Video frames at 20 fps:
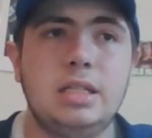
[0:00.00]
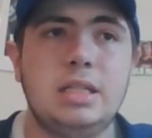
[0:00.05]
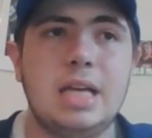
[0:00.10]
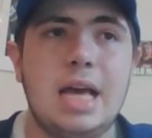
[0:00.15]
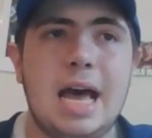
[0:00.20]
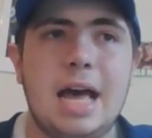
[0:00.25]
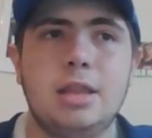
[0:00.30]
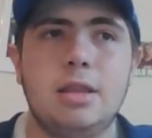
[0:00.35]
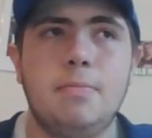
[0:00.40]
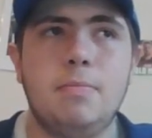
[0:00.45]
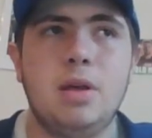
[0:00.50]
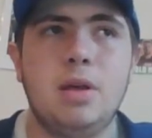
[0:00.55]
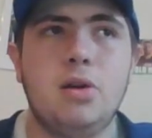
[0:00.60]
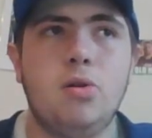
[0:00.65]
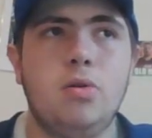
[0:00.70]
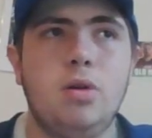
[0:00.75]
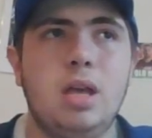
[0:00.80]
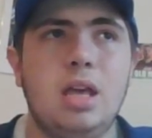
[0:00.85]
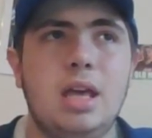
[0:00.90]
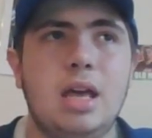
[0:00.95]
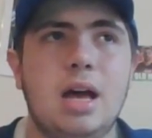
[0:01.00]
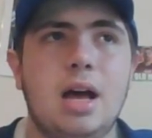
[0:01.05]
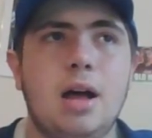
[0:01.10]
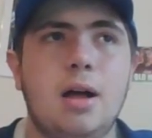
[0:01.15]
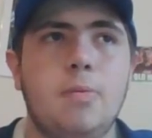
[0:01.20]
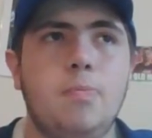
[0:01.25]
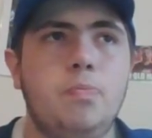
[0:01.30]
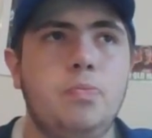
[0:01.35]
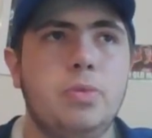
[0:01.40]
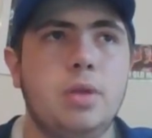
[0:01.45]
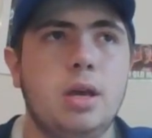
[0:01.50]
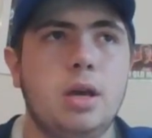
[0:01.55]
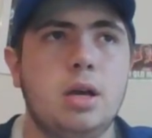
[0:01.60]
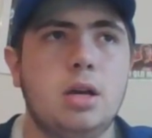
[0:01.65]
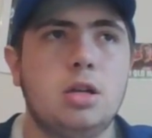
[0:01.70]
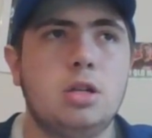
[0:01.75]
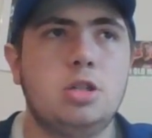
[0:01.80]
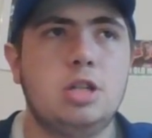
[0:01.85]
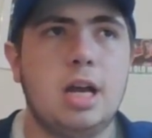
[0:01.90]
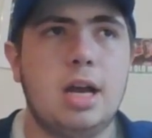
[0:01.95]
down the middle here.
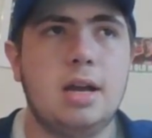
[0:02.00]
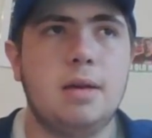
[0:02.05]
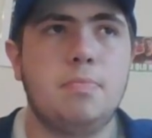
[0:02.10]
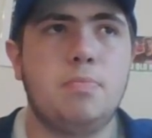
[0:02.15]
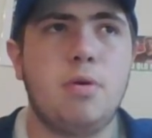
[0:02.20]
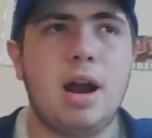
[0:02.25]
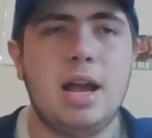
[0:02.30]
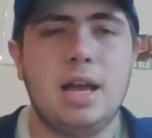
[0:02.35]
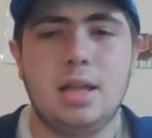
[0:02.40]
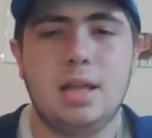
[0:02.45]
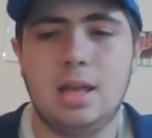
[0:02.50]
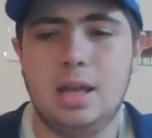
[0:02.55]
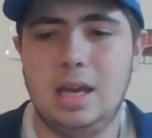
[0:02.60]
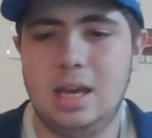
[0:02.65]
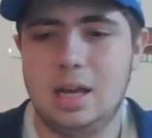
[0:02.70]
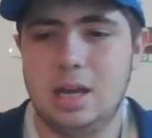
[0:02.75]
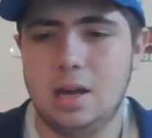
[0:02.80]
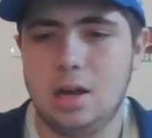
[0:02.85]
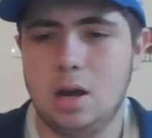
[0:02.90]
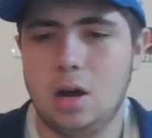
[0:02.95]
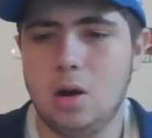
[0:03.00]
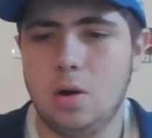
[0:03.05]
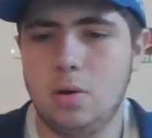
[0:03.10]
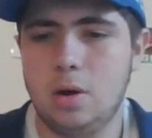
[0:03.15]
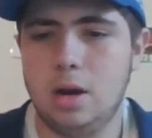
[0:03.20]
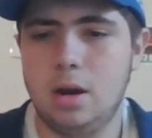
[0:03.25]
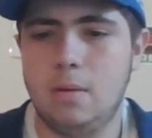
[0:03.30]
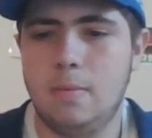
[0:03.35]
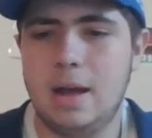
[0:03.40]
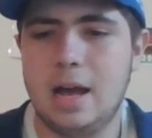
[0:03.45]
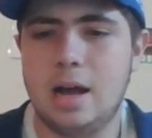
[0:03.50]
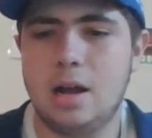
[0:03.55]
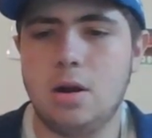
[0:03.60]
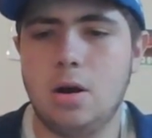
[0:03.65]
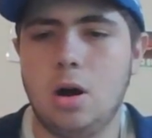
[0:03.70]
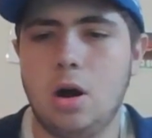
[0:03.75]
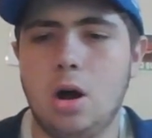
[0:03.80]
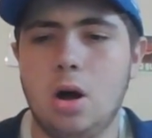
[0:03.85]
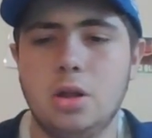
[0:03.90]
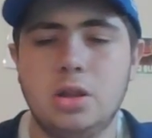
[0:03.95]
Brayley holding him out.
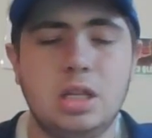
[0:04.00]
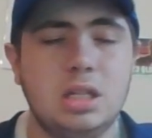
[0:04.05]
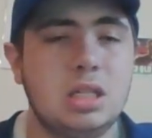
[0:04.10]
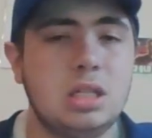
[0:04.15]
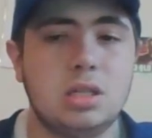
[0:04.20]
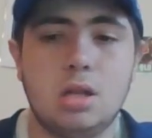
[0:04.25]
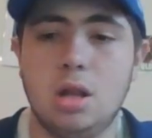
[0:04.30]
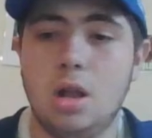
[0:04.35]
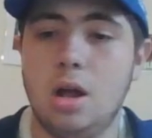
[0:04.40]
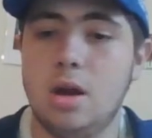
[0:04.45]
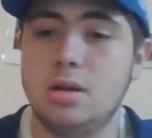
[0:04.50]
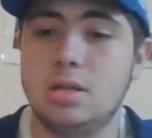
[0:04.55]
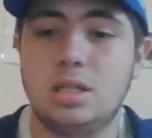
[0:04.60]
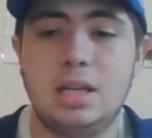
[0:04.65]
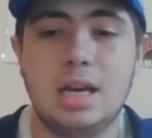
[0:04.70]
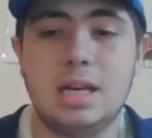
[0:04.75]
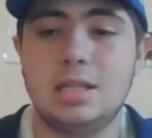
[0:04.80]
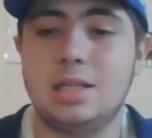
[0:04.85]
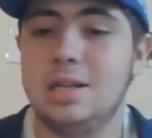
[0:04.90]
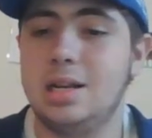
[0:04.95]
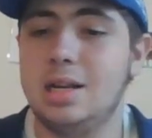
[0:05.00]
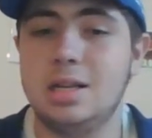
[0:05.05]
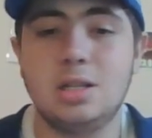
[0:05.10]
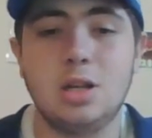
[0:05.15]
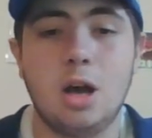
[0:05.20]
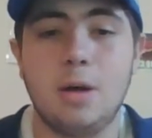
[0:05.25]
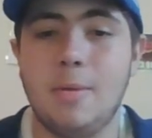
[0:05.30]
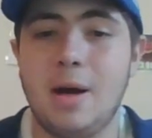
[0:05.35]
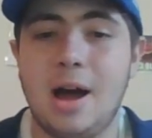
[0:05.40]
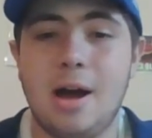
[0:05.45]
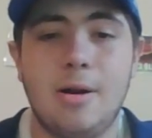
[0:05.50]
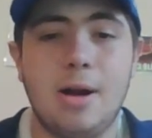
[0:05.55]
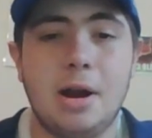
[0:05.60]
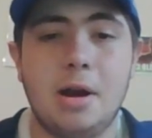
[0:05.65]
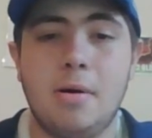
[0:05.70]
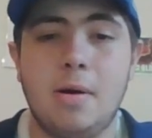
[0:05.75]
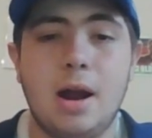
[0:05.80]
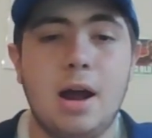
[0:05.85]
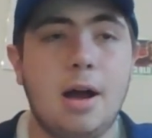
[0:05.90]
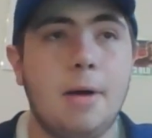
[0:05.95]
Oh, this is close. Yes, it is Omar
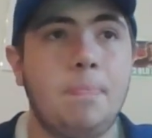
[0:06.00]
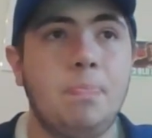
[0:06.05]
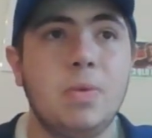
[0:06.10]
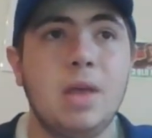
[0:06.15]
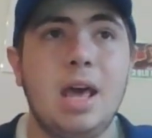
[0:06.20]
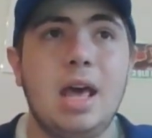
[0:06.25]
and around.